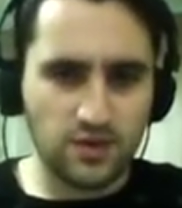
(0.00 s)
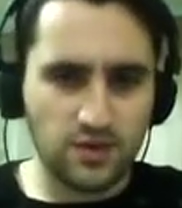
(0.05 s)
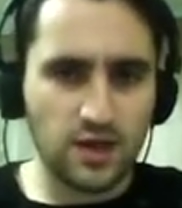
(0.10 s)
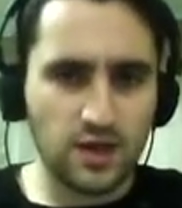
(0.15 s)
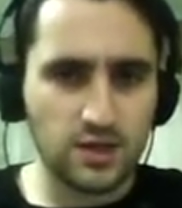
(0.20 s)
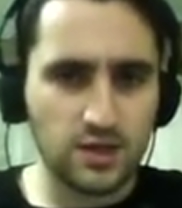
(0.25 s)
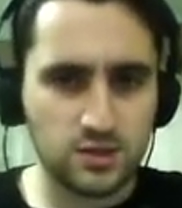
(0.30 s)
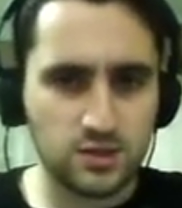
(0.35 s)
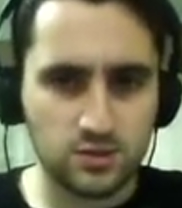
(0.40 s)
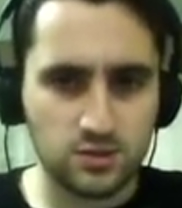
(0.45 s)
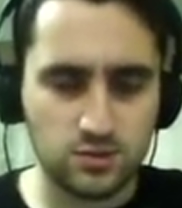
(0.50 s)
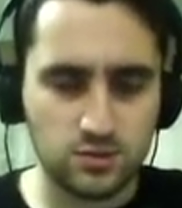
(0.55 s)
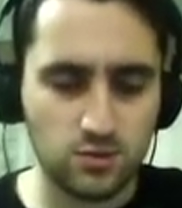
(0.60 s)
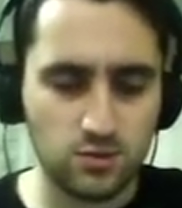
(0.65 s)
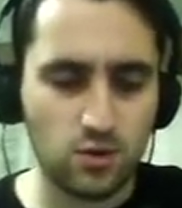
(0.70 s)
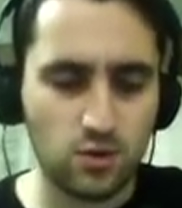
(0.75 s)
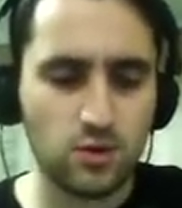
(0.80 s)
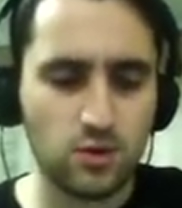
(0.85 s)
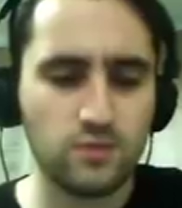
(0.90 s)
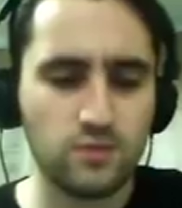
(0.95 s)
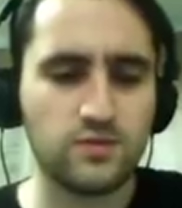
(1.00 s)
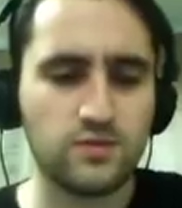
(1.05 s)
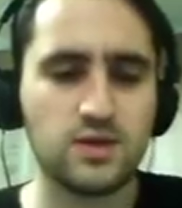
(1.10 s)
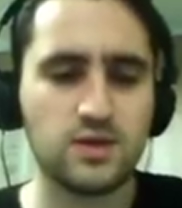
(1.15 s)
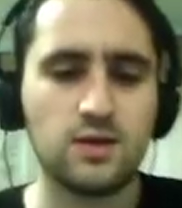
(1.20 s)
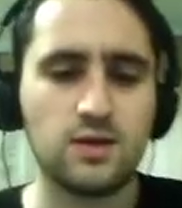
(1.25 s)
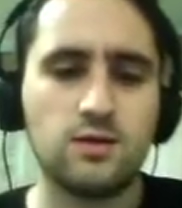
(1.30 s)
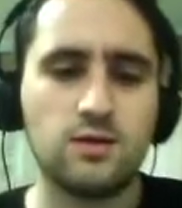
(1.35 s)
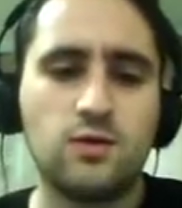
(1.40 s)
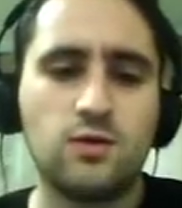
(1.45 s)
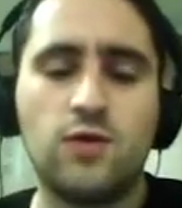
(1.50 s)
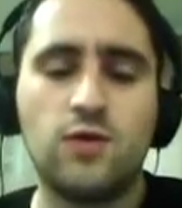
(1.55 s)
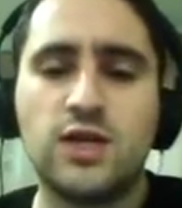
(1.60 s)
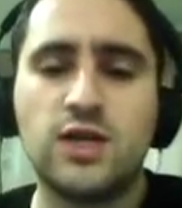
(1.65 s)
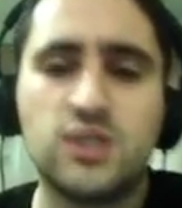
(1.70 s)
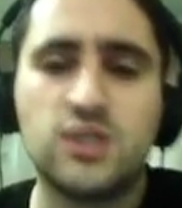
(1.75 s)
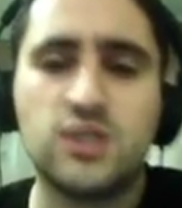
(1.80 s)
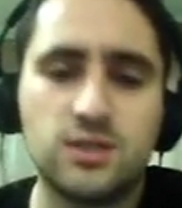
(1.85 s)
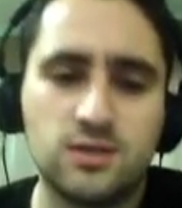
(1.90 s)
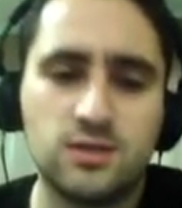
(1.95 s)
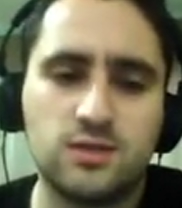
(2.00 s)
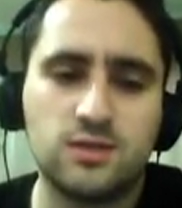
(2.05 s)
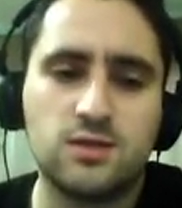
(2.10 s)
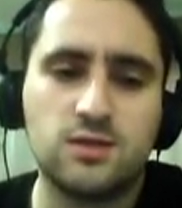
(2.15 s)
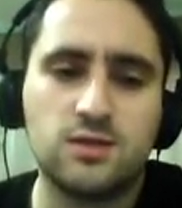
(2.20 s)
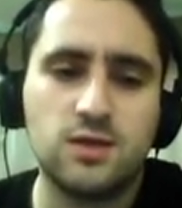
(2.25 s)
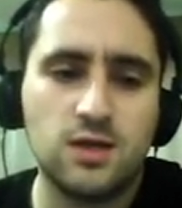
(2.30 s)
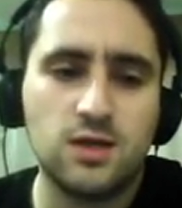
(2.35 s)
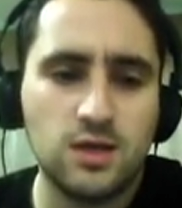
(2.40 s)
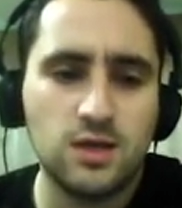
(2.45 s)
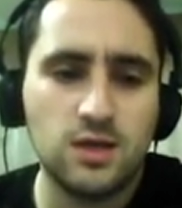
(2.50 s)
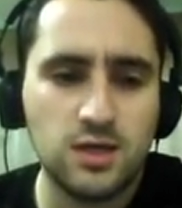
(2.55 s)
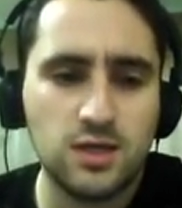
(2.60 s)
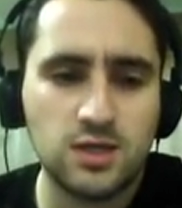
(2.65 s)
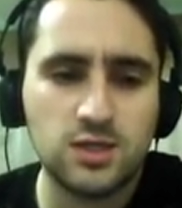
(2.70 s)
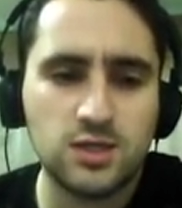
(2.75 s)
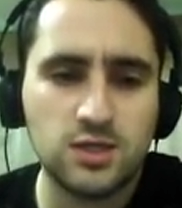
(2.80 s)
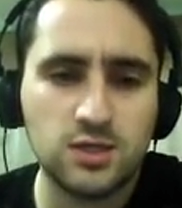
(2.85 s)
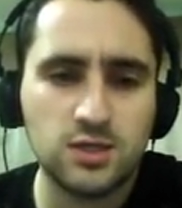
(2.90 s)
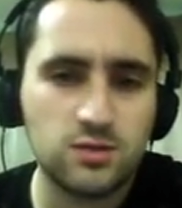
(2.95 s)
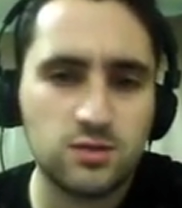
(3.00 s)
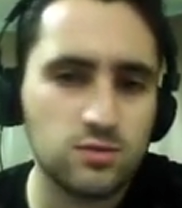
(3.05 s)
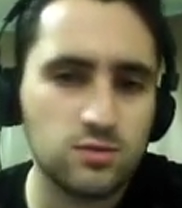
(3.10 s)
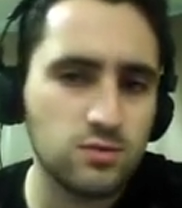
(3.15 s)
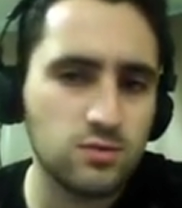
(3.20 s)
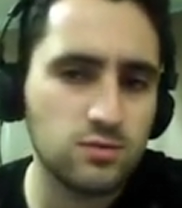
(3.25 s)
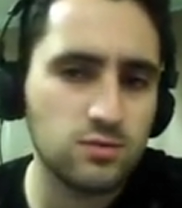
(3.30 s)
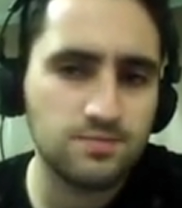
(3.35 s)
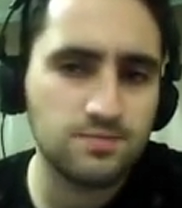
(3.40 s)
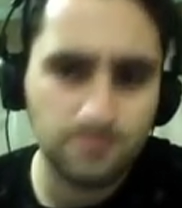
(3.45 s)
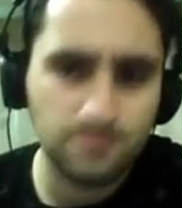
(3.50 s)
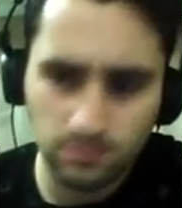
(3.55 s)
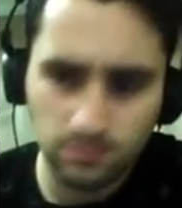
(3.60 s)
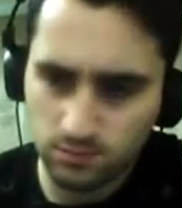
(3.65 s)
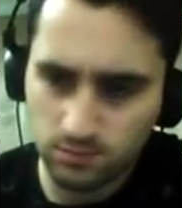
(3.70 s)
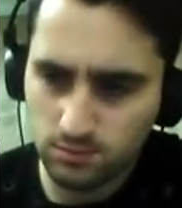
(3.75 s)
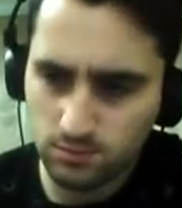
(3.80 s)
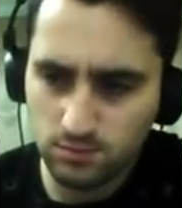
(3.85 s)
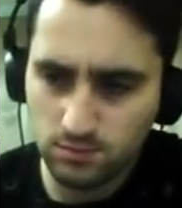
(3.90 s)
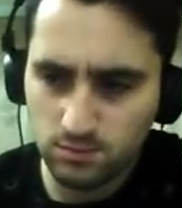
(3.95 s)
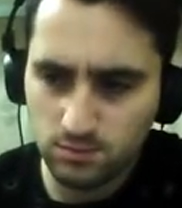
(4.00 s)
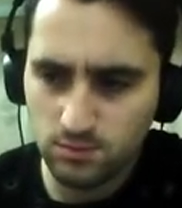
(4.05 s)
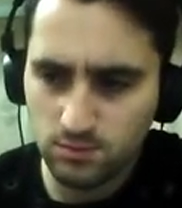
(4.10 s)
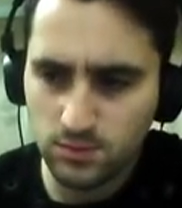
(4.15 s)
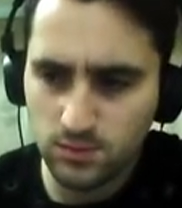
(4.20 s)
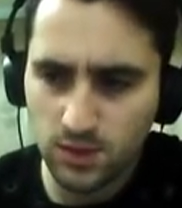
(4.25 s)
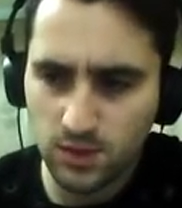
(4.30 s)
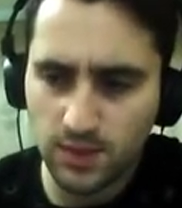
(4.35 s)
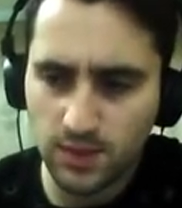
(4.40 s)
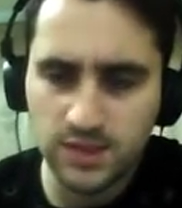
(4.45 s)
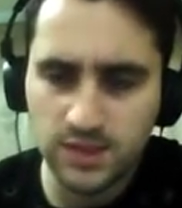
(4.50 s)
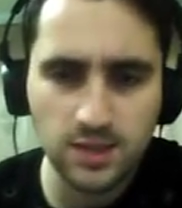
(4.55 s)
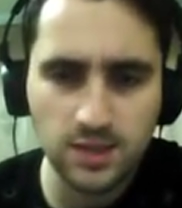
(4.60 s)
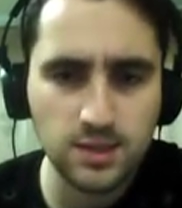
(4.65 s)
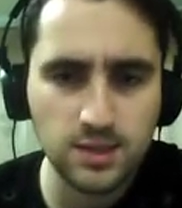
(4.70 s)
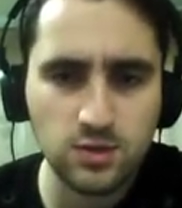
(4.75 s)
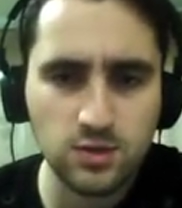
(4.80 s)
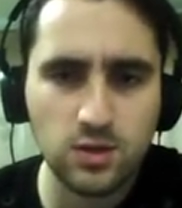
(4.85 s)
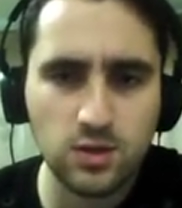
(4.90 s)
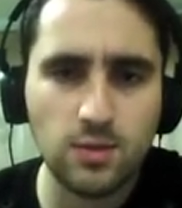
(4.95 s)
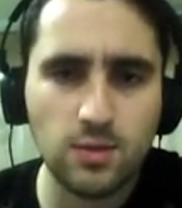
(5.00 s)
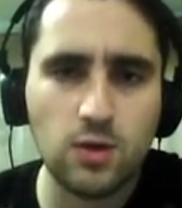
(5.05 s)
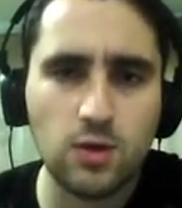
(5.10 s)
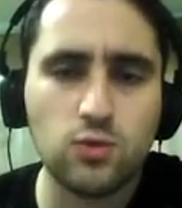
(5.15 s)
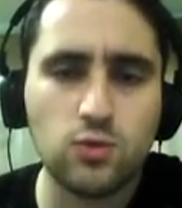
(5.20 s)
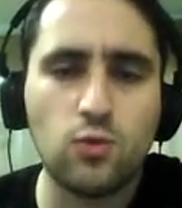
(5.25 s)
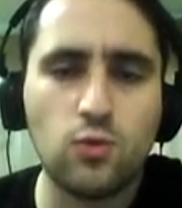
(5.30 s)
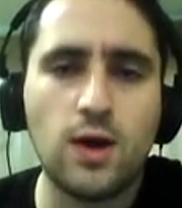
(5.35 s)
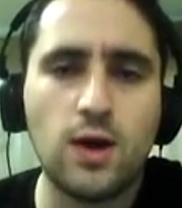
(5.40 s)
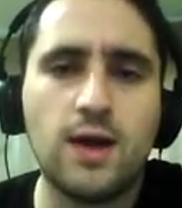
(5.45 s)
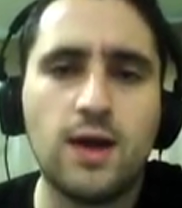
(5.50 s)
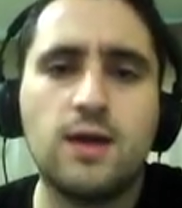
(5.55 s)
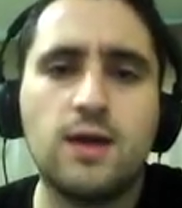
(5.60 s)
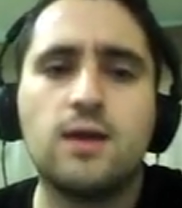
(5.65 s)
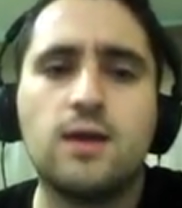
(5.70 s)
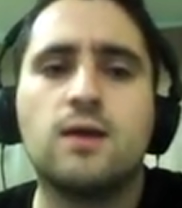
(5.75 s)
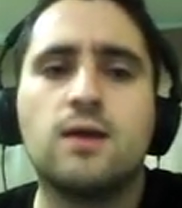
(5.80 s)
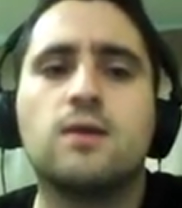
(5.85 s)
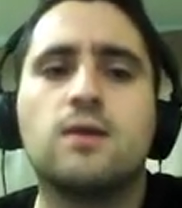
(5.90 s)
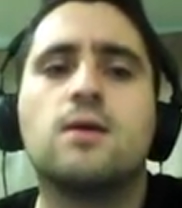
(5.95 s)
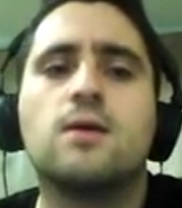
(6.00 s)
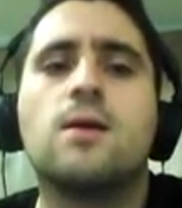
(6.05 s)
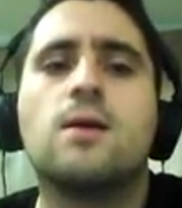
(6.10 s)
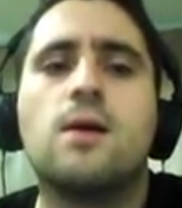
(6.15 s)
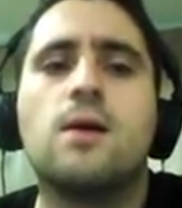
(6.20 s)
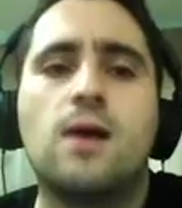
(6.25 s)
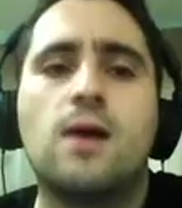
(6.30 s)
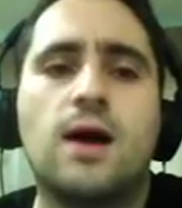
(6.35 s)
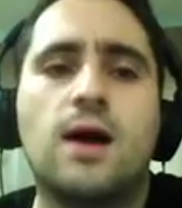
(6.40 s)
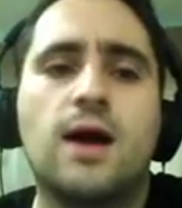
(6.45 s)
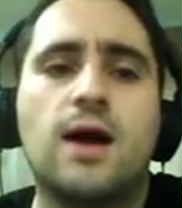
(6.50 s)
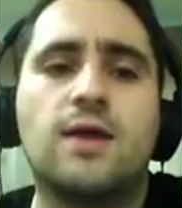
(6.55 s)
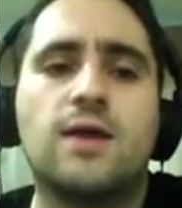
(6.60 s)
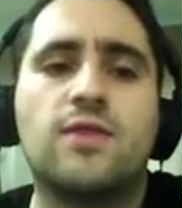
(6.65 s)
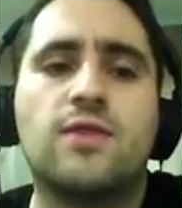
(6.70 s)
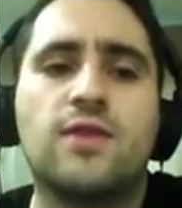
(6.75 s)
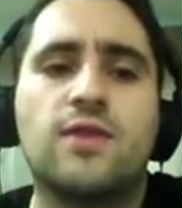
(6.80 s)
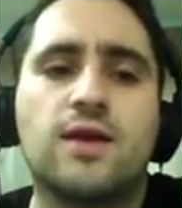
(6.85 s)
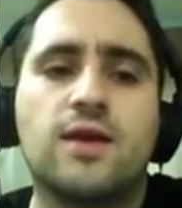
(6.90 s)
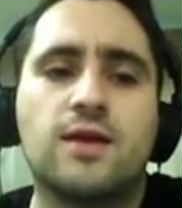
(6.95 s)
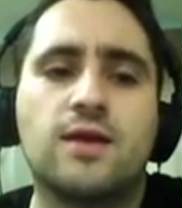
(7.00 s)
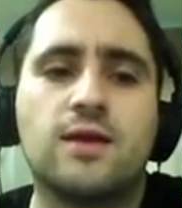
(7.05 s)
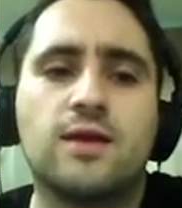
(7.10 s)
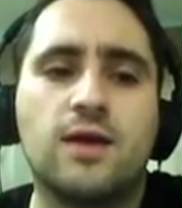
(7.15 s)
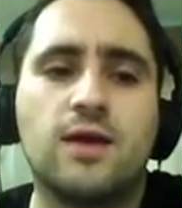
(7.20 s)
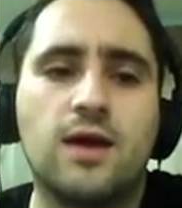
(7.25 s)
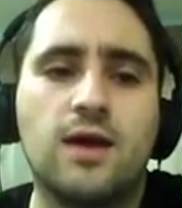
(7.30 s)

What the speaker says: answer to all of the questions, is just to basically talk about I think